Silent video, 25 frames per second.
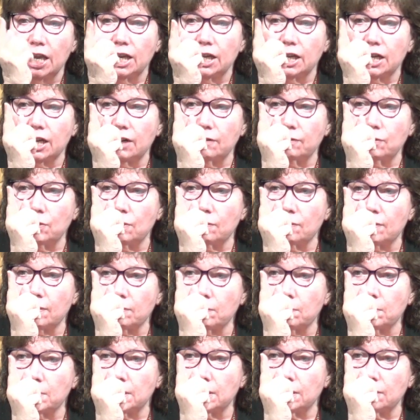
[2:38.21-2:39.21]
None of you have ever
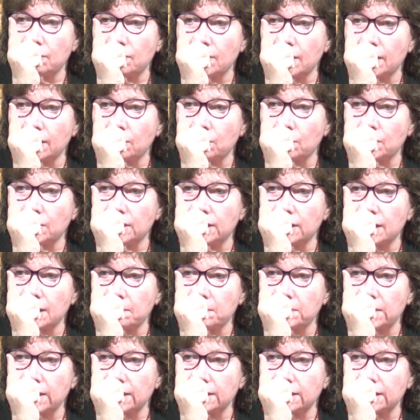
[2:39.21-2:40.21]
been in a violent wind, and I'm
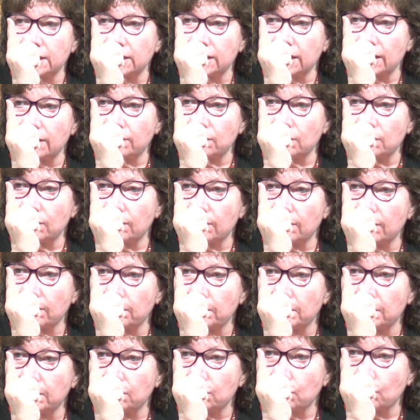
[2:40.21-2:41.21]
guessing none of you have ever
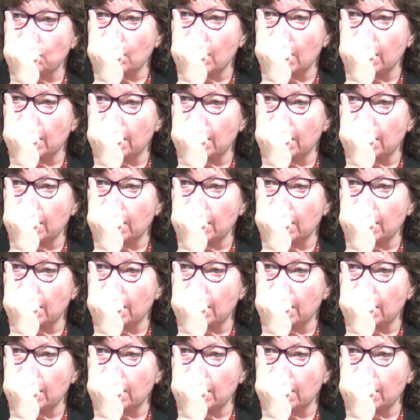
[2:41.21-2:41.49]
been drunk.